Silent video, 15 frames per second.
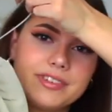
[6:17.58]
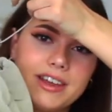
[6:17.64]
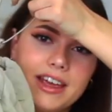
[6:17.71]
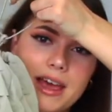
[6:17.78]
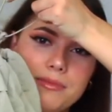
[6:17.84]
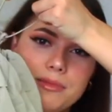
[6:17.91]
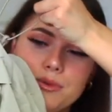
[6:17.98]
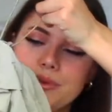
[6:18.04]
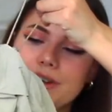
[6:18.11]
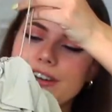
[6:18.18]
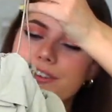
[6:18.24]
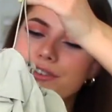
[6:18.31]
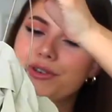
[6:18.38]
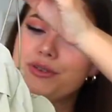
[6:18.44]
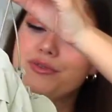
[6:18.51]
I'm not really
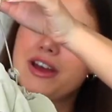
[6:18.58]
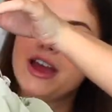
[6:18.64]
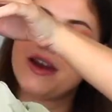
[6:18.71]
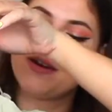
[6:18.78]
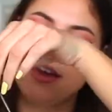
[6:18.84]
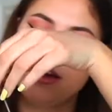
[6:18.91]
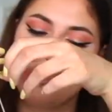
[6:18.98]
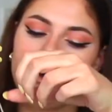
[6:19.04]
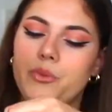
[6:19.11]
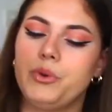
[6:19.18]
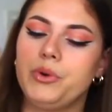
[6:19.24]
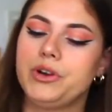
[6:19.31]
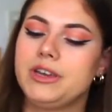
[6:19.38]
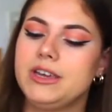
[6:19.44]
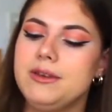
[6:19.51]
sure if I will
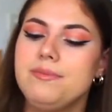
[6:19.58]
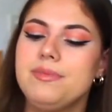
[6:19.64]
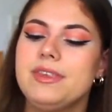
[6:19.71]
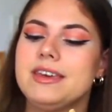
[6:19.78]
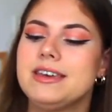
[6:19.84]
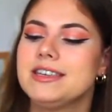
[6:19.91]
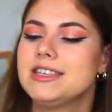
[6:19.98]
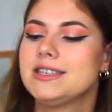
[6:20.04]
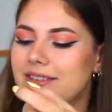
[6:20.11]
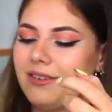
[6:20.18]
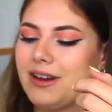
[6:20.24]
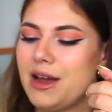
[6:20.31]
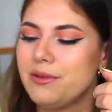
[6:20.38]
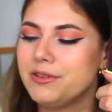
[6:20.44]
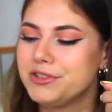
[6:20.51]
keep this.
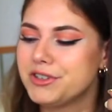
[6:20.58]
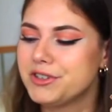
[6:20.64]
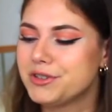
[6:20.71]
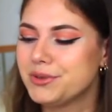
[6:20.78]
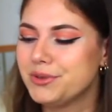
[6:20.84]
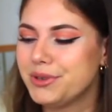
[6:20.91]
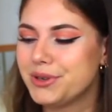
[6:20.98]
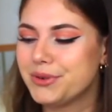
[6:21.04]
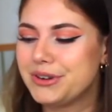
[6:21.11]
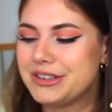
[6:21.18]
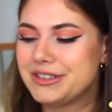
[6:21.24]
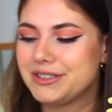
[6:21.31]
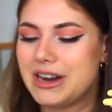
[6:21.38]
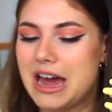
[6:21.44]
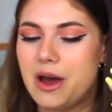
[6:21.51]
I was just so curious
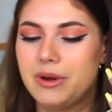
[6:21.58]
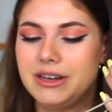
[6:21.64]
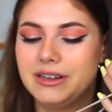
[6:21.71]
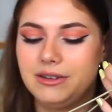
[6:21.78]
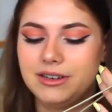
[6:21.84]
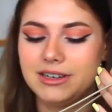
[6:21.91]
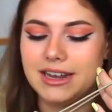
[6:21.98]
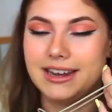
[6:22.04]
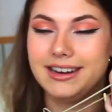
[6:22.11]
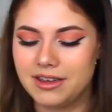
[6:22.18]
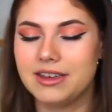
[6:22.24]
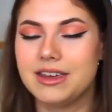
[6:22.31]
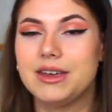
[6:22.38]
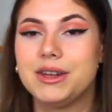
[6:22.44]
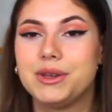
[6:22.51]
on how it looked like
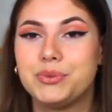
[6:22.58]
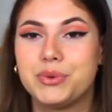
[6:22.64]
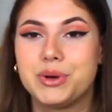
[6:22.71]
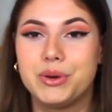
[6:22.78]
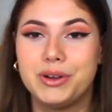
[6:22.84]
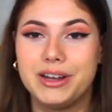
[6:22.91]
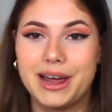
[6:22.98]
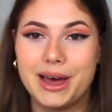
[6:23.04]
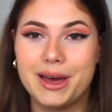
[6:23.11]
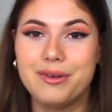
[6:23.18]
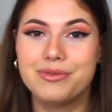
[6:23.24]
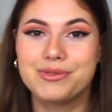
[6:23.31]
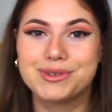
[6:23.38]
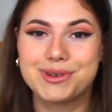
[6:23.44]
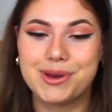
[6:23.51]
in real
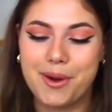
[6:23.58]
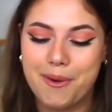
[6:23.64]
life. So